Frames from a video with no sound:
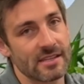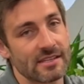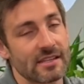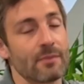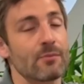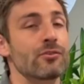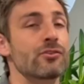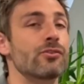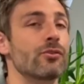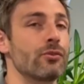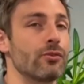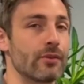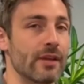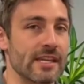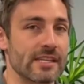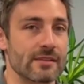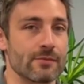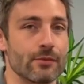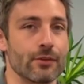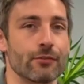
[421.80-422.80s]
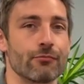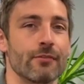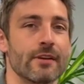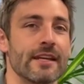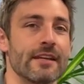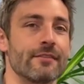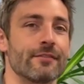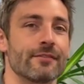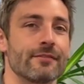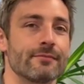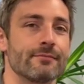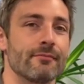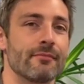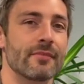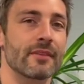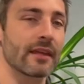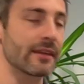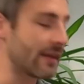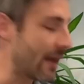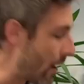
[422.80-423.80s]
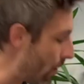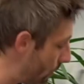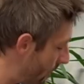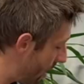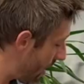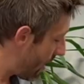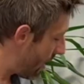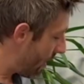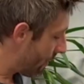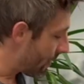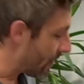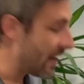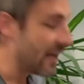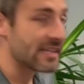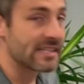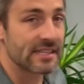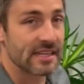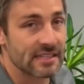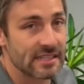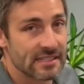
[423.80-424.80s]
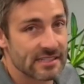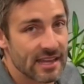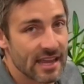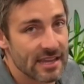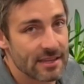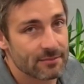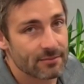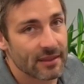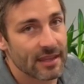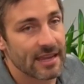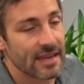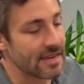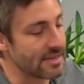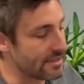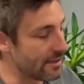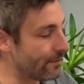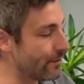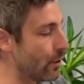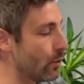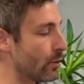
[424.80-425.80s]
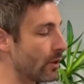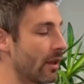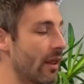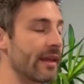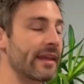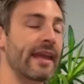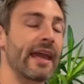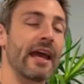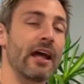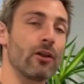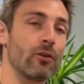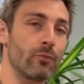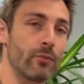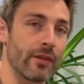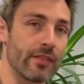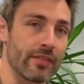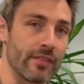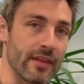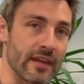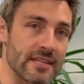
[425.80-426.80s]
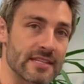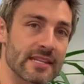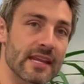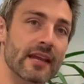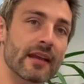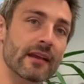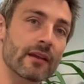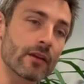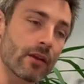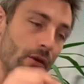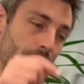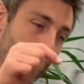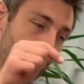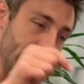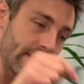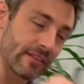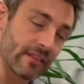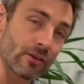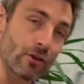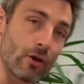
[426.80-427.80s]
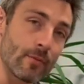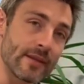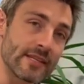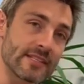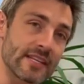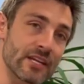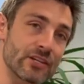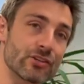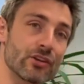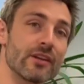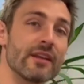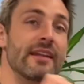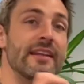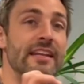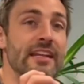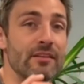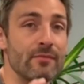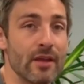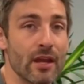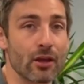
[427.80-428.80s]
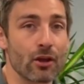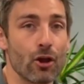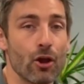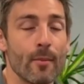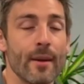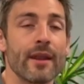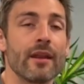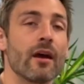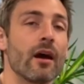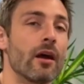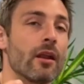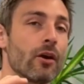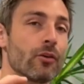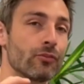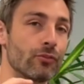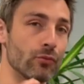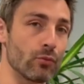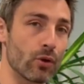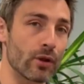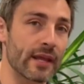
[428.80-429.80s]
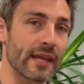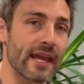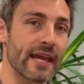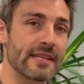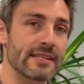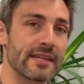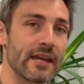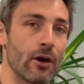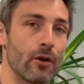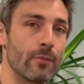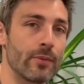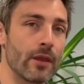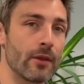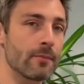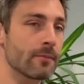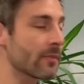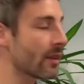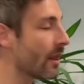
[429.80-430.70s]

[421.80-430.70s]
and I'm sure you'll get some good relief. Now, the next thing to say is if you would like help with this, go down into the comment section, leave me a comment and I'll do what I can to help you.